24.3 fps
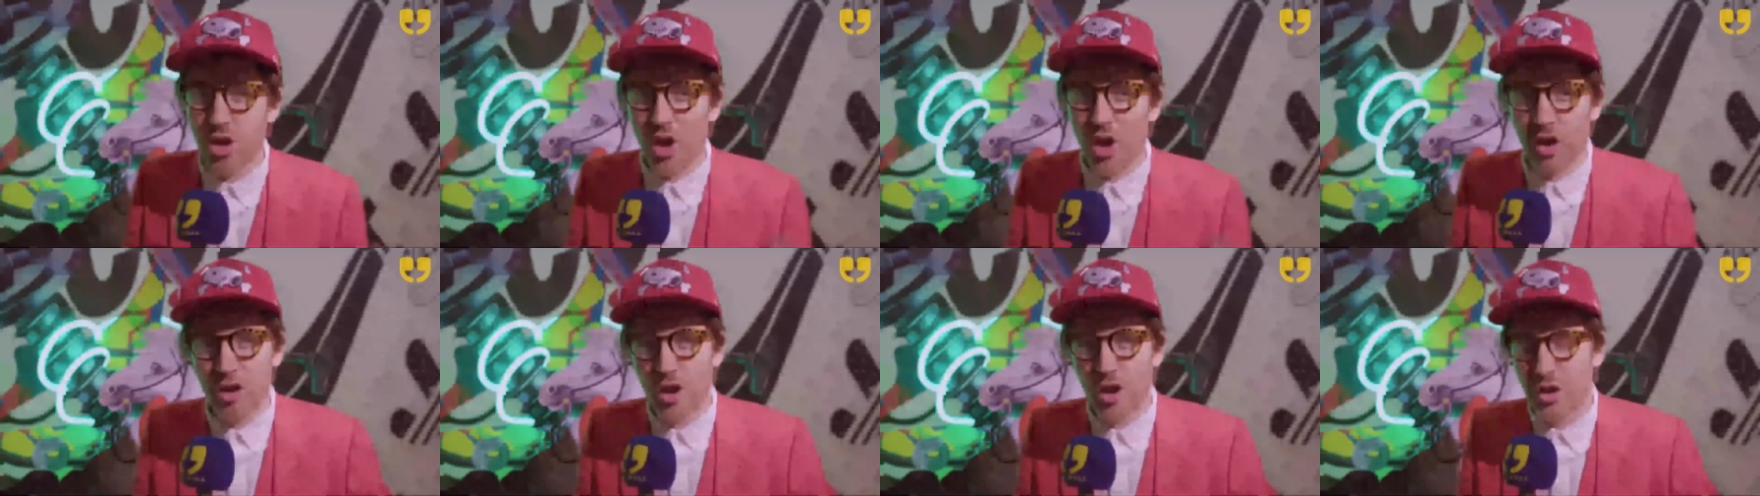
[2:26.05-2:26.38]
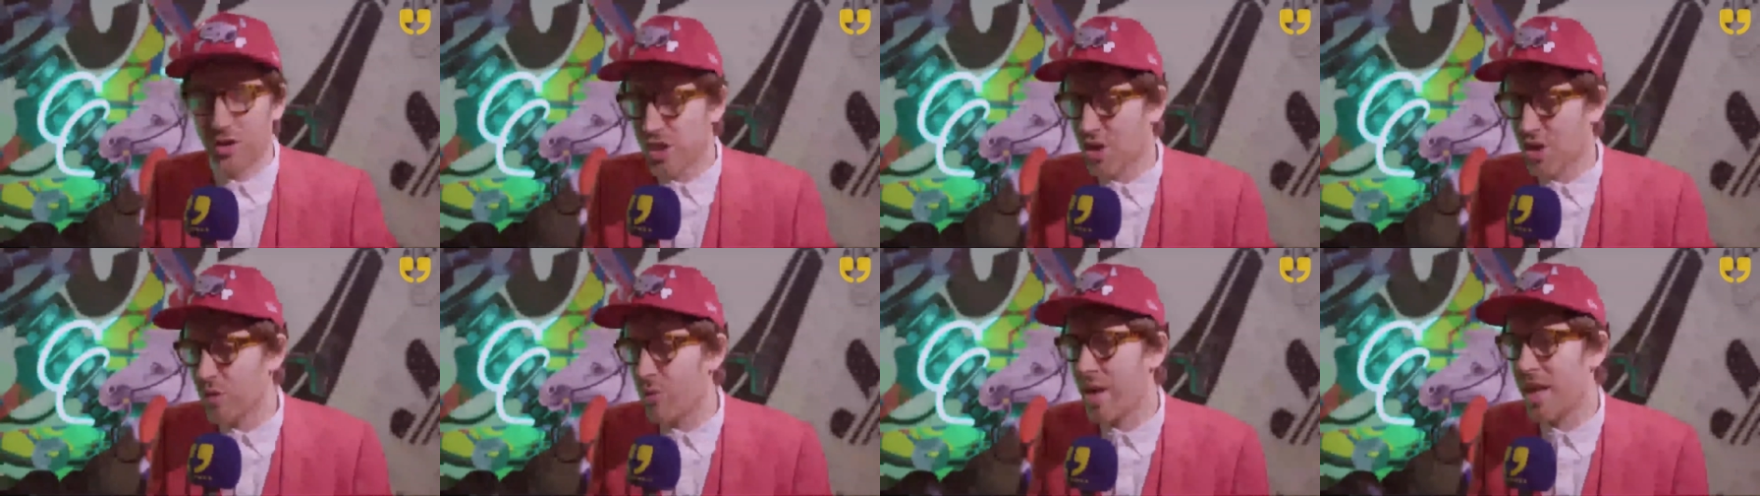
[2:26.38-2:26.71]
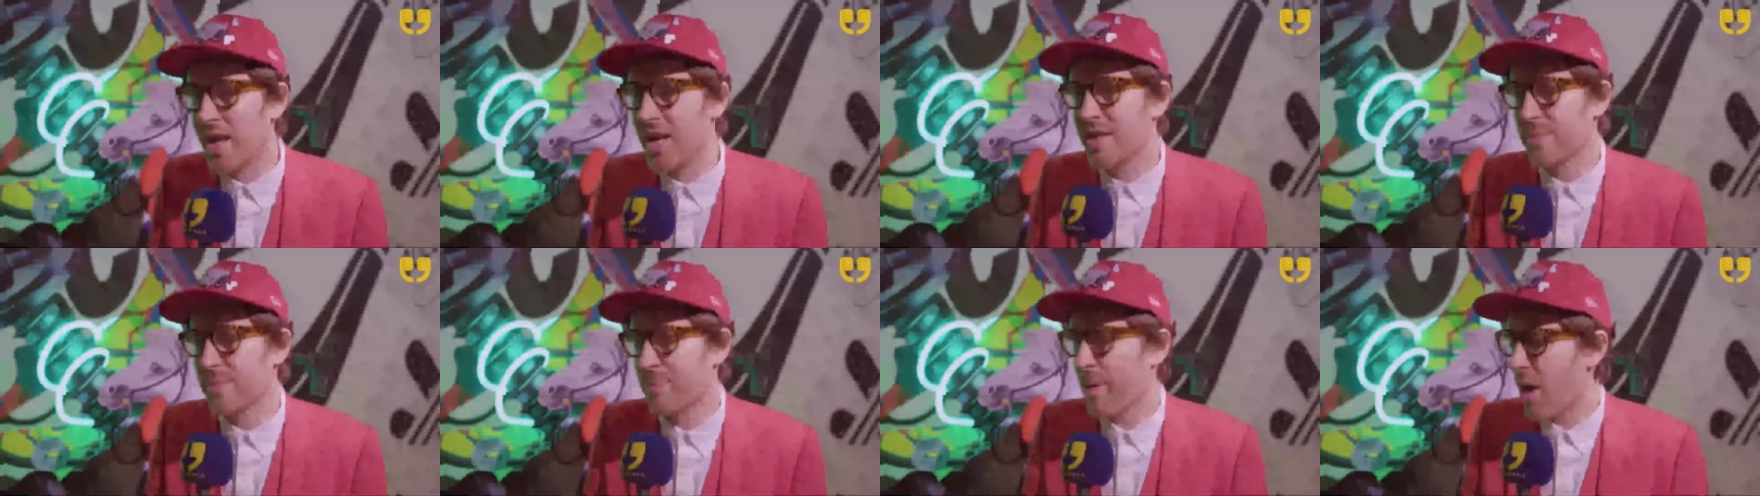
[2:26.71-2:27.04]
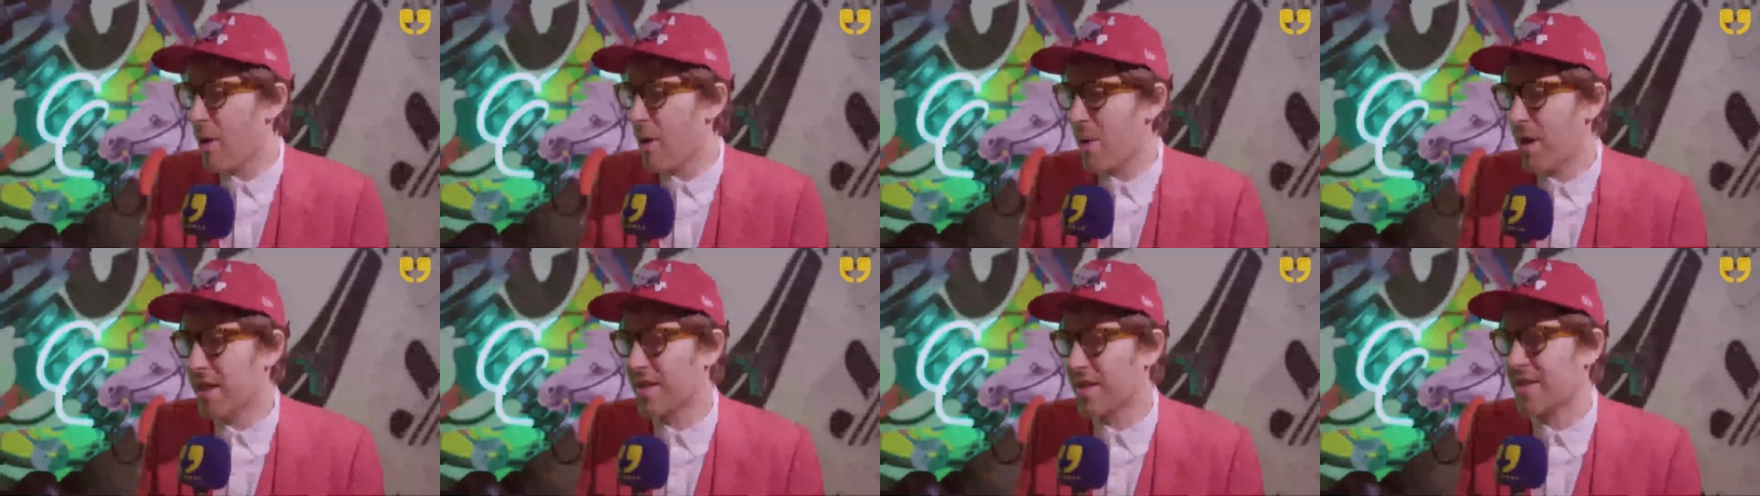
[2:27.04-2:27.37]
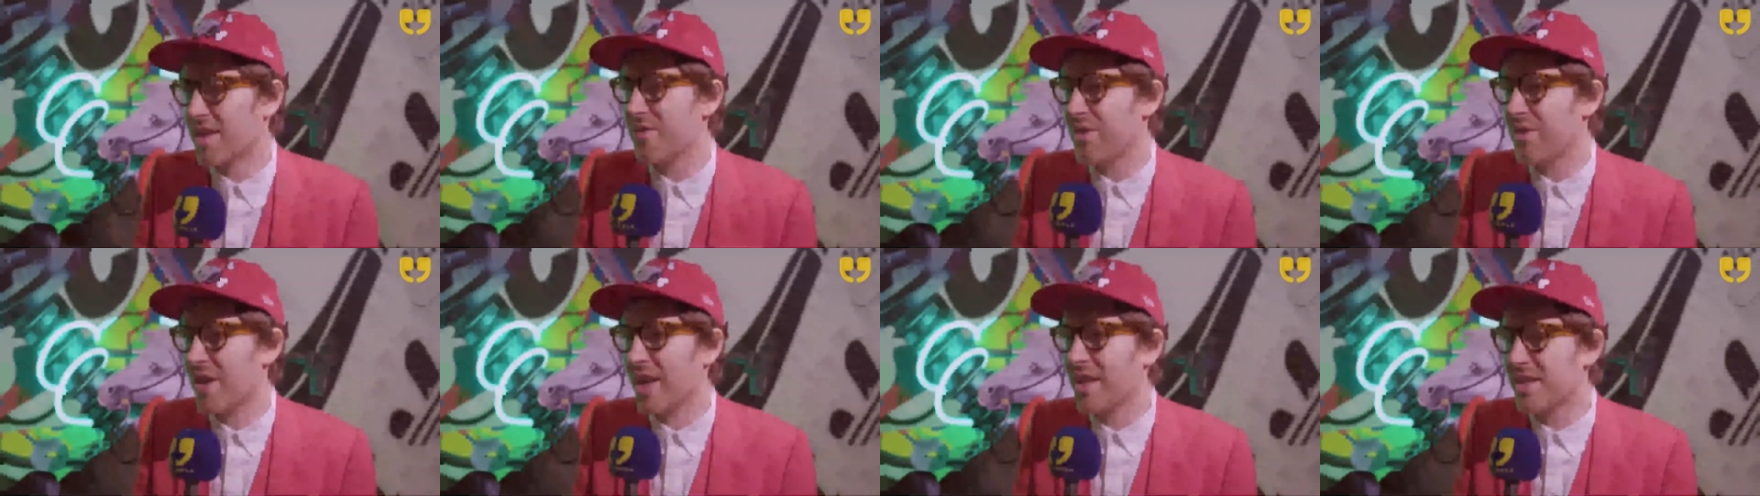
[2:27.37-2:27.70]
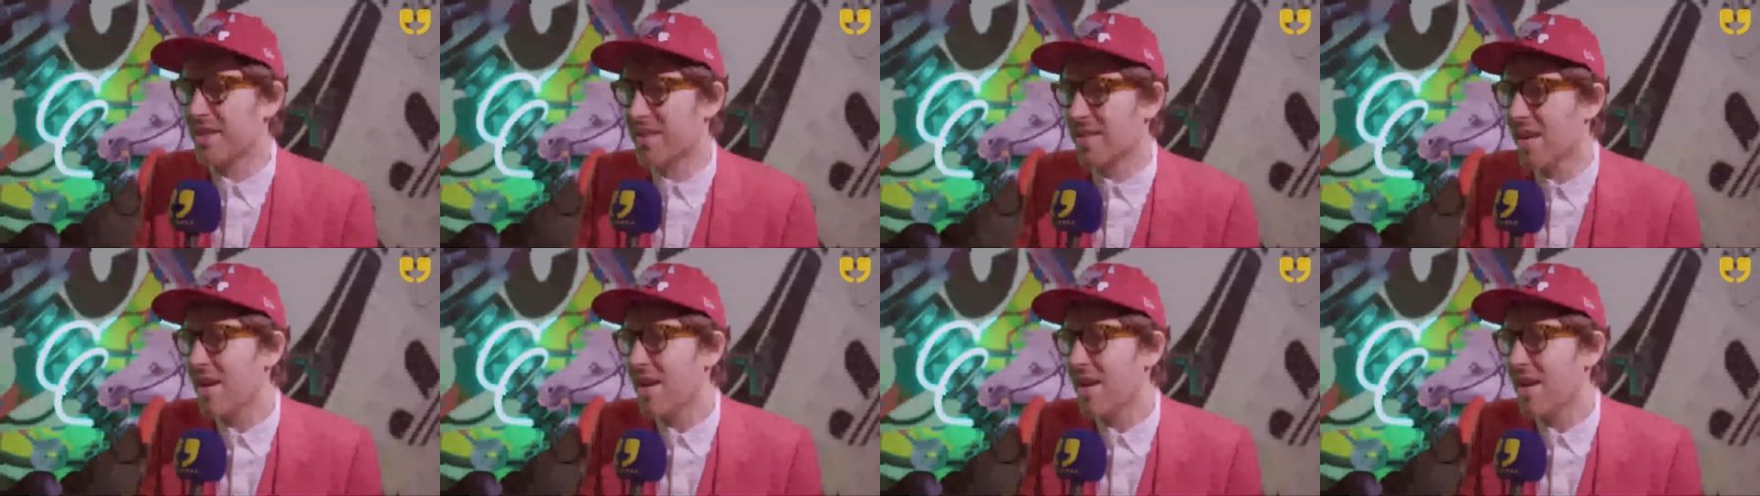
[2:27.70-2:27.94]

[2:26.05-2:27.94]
A lot of surrealist poets and things